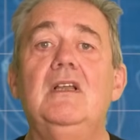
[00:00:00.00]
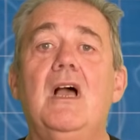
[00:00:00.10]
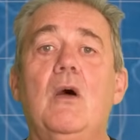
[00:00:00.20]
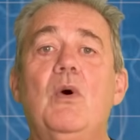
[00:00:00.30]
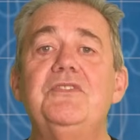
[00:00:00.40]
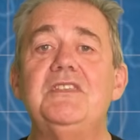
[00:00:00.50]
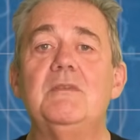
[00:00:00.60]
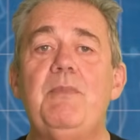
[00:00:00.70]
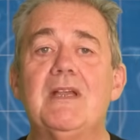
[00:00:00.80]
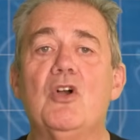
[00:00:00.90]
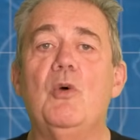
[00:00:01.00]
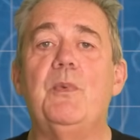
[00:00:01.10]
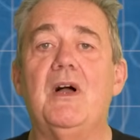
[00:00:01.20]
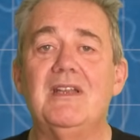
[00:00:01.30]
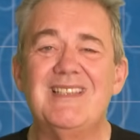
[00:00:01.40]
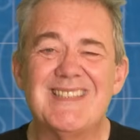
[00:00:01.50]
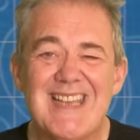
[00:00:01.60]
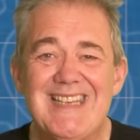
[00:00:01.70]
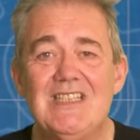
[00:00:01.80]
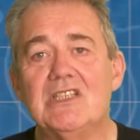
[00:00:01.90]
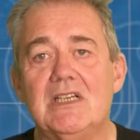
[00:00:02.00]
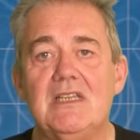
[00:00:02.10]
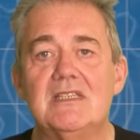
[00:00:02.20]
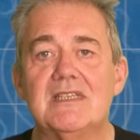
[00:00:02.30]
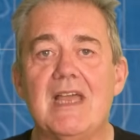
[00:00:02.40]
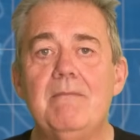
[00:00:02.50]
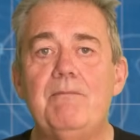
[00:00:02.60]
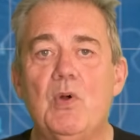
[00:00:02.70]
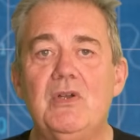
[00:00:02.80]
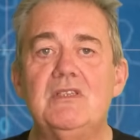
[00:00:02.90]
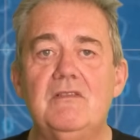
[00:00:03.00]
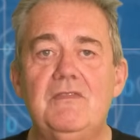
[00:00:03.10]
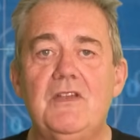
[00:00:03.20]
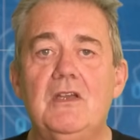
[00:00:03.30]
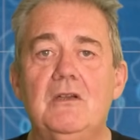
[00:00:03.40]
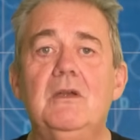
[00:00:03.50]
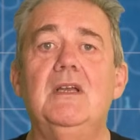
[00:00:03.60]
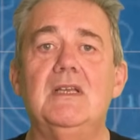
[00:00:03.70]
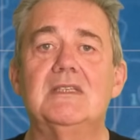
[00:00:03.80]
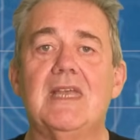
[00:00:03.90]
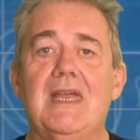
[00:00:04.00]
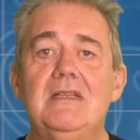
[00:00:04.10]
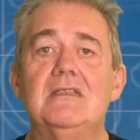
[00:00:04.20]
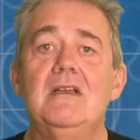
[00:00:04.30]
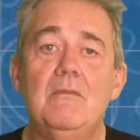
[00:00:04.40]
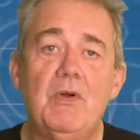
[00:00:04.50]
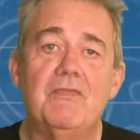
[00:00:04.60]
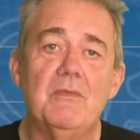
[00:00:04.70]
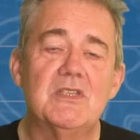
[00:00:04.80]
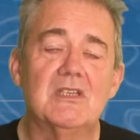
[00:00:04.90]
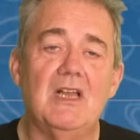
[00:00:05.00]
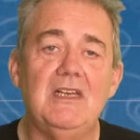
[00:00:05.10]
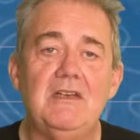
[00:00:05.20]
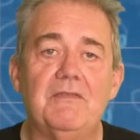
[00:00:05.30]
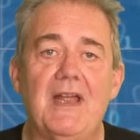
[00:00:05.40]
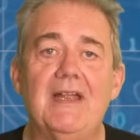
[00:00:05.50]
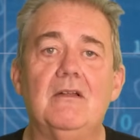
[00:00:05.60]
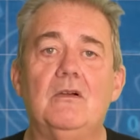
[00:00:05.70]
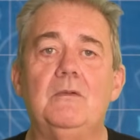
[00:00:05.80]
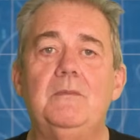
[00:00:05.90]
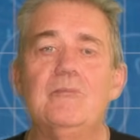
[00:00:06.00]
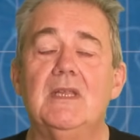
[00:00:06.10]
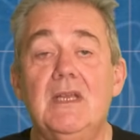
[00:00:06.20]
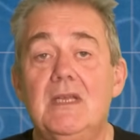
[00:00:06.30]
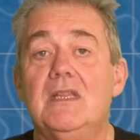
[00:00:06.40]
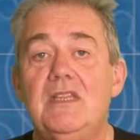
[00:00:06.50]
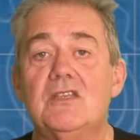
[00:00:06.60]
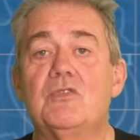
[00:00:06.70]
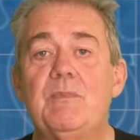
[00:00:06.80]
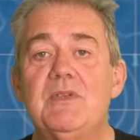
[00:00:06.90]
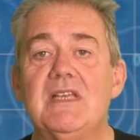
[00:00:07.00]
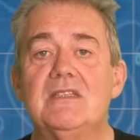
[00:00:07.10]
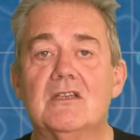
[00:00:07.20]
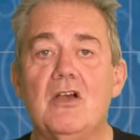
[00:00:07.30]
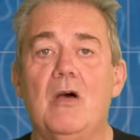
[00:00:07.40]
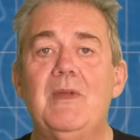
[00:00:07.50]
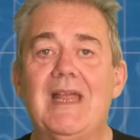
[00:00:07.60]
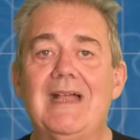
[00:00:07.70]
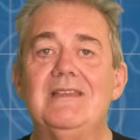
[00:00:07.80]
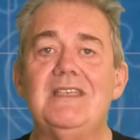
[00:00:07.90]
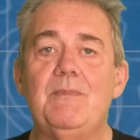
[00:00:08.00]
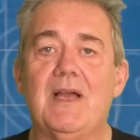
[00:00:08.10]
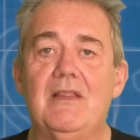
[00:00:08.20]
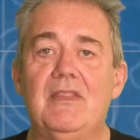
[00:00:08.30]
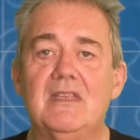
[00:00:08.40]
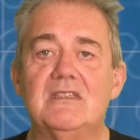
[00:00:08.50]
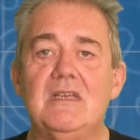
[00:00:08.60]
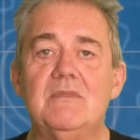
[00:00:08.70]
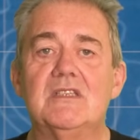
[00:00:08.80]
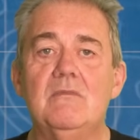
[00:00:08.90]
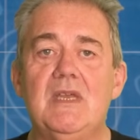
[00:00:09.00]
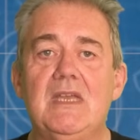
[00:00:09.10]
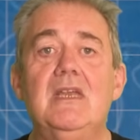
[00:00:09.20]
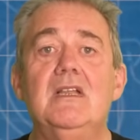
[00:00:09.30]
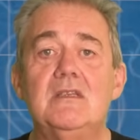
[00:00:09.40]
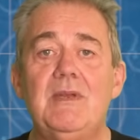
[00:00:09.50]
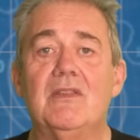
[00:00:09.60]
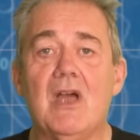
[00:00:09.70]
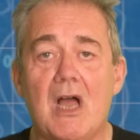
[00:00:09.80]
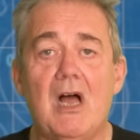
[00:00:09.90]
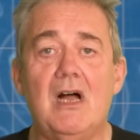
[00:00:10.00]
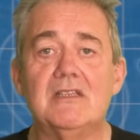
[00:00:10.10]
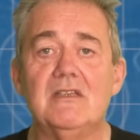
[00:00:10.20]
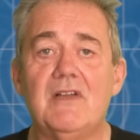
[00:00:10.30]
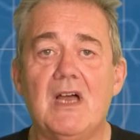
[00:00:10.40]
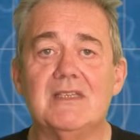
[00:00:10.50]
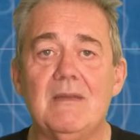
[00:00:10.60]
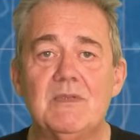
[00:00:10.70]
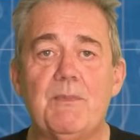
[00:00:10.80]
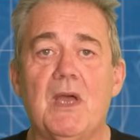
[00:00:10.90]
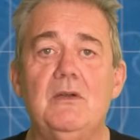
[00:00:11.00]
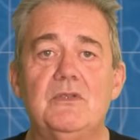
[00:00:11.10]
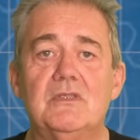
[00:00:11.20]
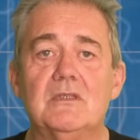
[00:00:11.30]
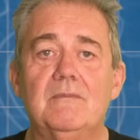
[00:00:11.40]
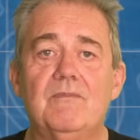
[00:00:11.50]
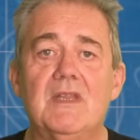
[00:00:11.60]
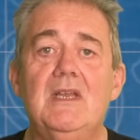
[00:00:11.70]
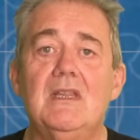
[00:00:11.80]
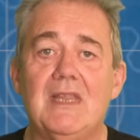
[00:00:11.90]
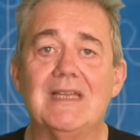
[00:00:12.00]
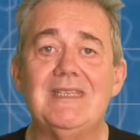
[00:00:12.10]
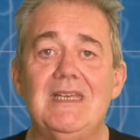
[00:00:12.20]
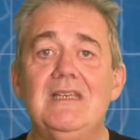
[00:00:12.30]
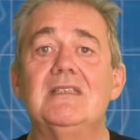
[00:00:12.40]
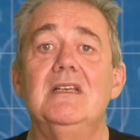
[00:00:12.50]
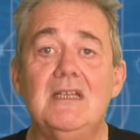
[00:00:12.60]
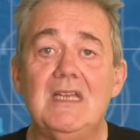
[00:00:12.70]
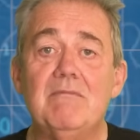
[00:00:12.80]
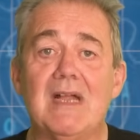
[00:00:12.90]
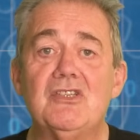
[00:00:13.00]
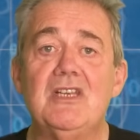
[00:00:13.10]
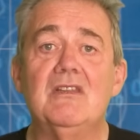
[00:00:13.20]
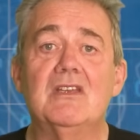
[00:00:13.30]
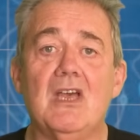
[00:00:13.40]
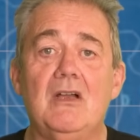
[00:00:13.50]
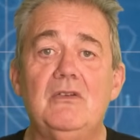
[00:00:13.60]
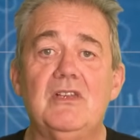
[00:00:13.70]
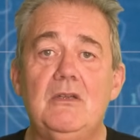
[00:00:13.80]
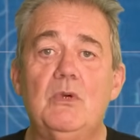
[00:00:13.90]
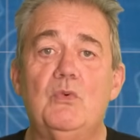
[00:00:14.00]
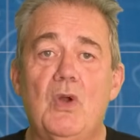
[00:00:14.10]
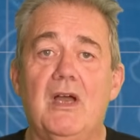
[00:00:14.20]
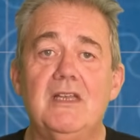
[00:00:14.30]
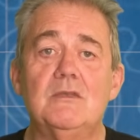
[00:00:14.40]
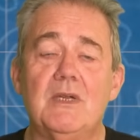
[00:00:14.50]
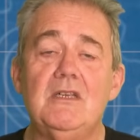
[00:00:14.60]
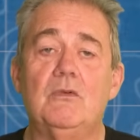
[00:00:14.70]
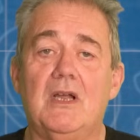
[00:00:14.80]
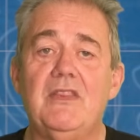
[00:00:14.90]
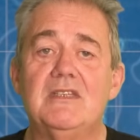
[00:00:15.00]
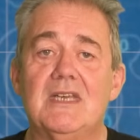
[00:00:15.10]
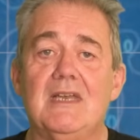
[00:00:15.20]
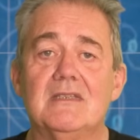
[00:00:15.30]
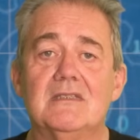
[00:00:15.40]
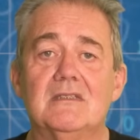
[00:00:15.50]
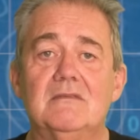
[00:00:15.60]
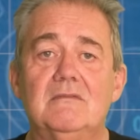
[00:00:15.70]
I wanted to pick up on essentially the same point of view as Kent, but from a slightly different angle. This represents a common anti-pattern that seems to me to be at the heart of Artem's post. That is, imagining the code that you will write when you write the test.